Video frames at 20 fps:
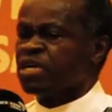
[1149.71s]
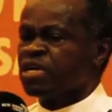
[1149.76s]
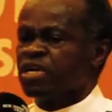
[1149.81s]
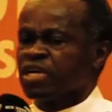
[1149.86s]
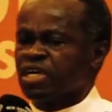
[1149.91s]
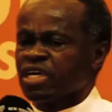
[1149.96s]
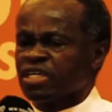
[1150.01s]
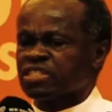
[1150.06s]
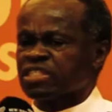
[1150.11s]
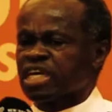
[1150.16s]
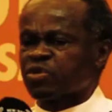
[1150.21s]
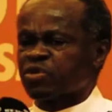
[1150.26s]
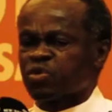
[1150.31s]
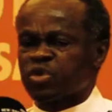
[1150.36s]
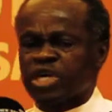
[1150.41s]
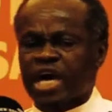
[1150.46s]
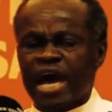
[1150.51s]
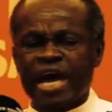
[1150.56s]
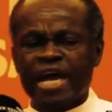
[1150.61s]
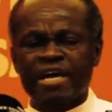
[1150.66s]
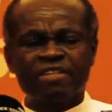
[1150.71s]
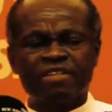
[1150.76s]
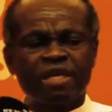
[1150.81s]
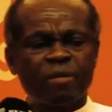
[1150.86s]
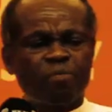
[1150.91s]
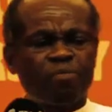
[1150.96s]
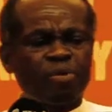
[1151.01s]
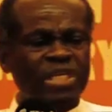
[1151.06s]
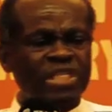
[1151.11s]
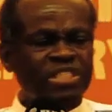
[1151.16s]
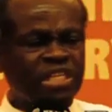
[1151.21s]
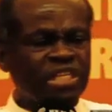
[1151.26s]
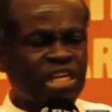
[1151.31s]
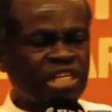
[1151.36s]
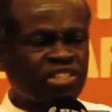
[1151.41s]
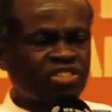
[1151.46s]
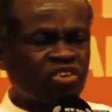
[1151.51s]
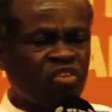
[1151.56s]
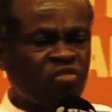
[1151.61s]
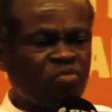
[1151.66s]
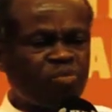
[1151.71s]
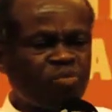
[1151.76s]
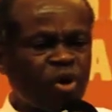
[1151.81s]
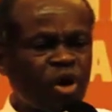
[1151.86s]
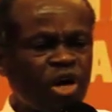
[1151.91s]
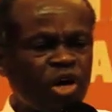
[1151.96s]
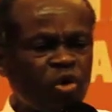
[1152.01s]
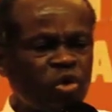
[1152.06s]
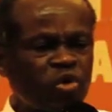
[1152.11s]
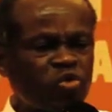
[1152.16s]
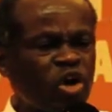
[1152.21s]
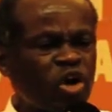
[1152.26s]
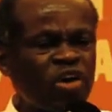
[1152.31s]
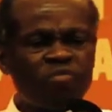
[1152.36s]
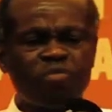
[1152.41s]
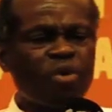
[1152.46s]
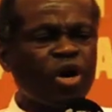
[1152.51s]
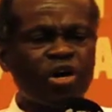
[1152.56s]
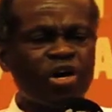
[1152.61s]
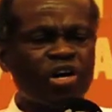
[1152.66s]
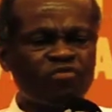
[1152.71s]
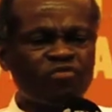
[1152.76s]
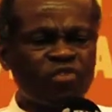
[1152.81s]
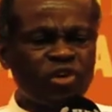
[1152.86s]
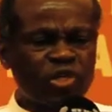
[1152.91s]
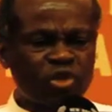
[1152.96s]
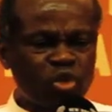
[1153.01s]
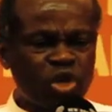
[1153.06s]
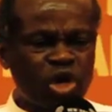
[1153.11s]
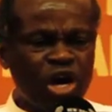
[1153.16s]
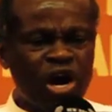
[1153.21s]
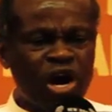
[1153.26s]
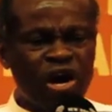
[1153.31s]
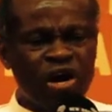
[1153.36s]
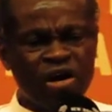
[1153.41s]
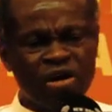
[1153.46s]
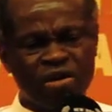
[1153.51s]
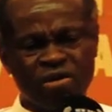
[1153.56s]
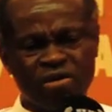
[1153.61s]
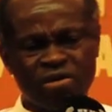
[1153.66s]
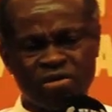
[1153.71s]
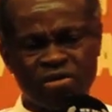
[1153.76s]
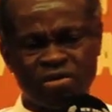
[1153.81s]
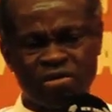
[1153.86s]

is that we are in the business of borrowing. We have borrowed for too long.